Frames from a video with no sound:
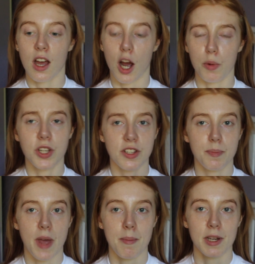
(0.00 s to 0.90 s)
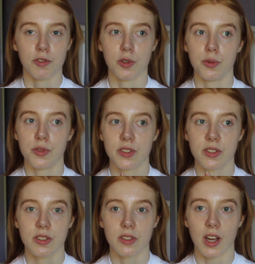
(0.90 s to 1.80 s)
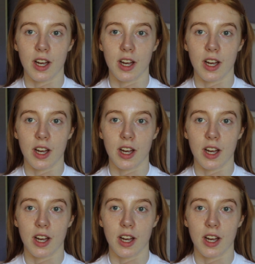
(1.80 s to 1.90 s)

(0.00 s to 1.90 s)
I would use the Bareminerals